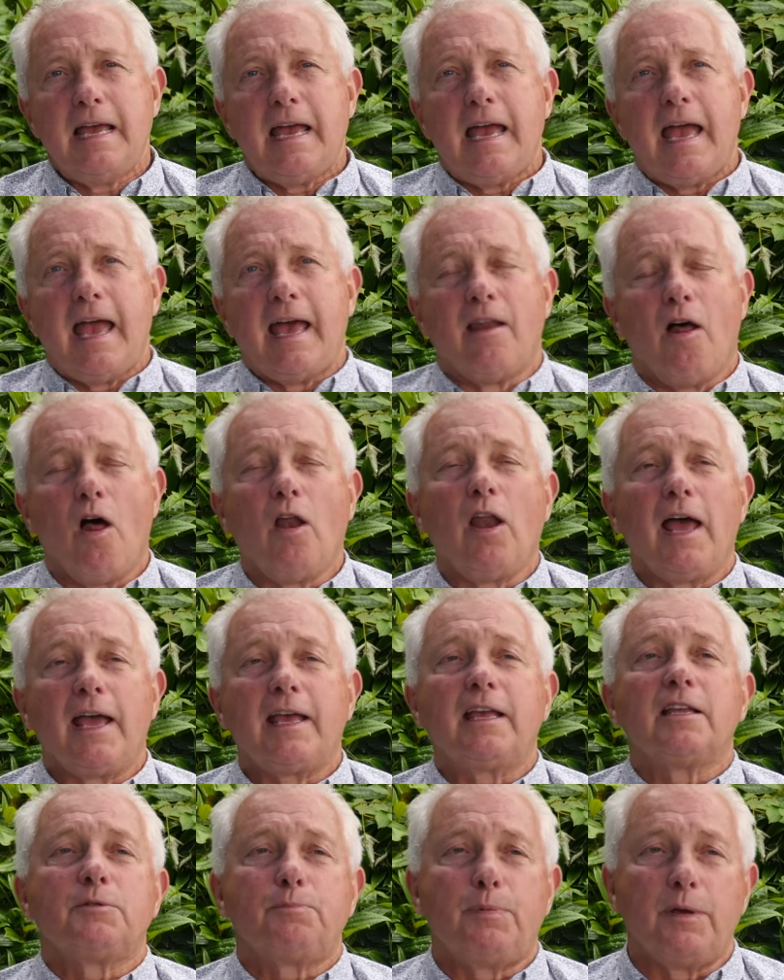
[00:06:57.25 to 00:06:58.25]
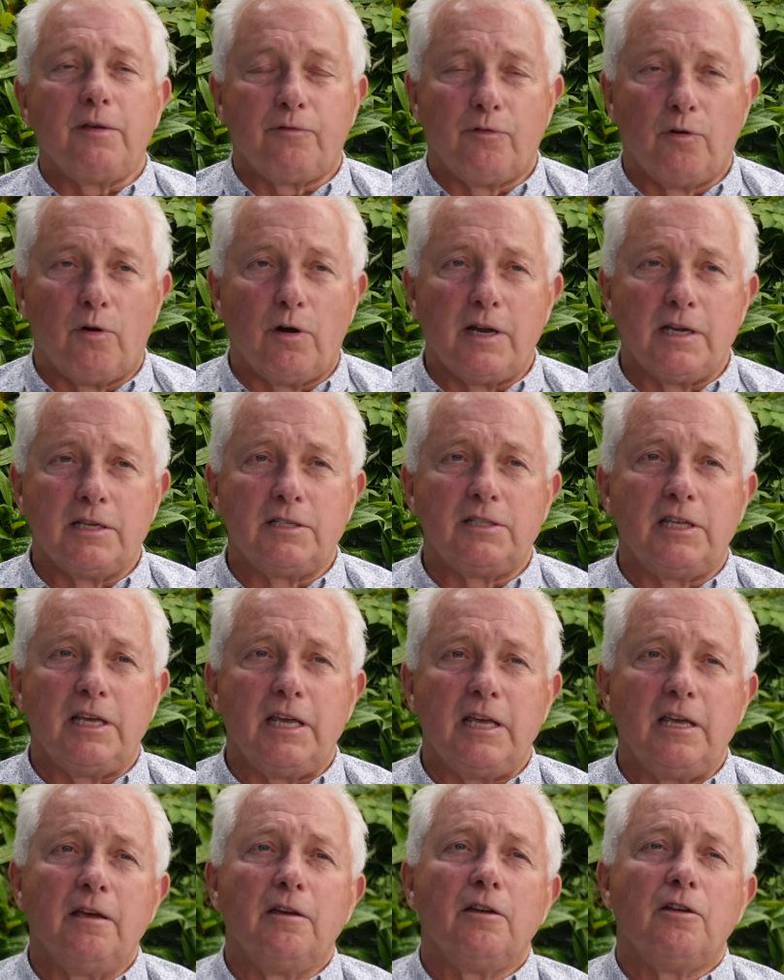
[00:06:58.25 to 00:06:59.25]
And all I can speak for is
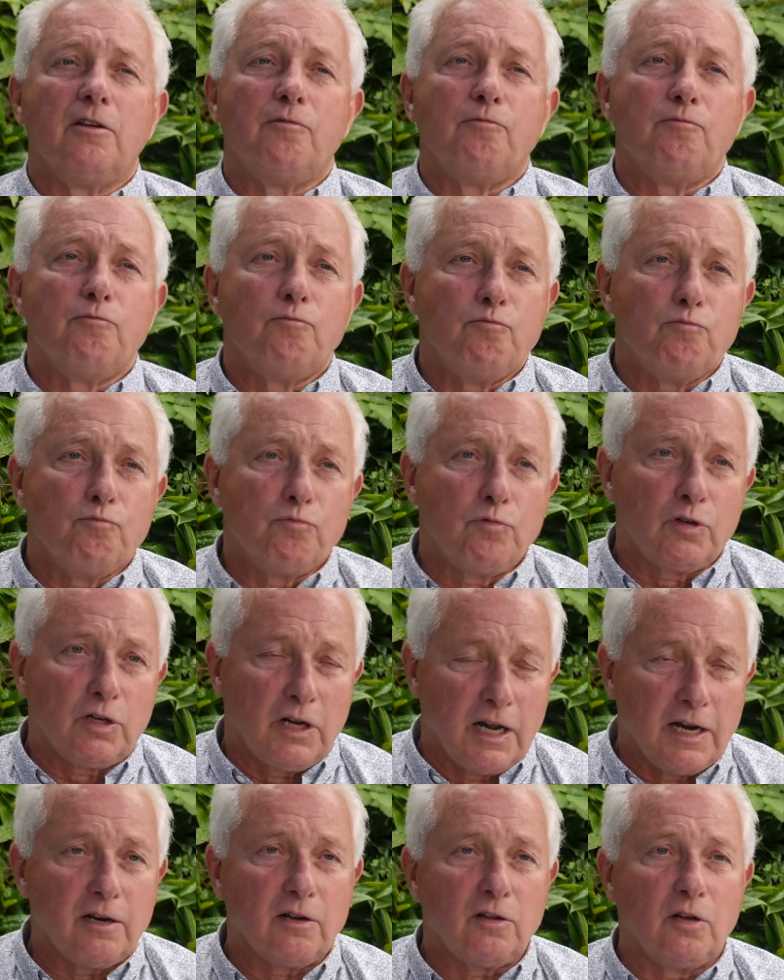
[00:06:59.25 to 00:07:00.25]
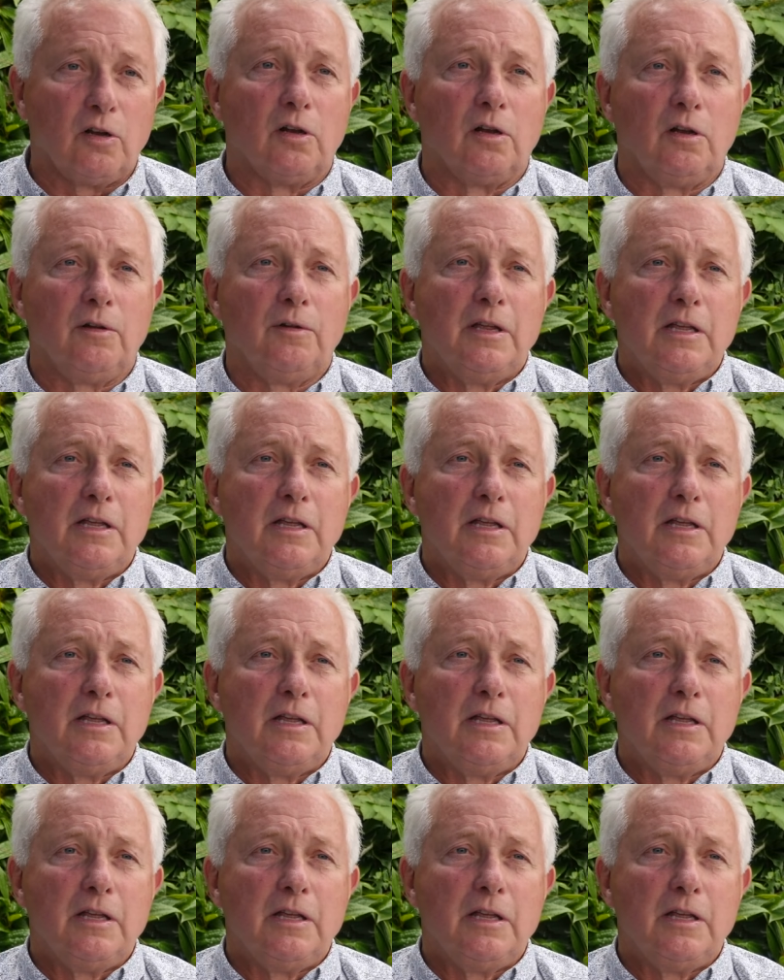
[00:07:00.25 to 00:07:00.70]
the clinical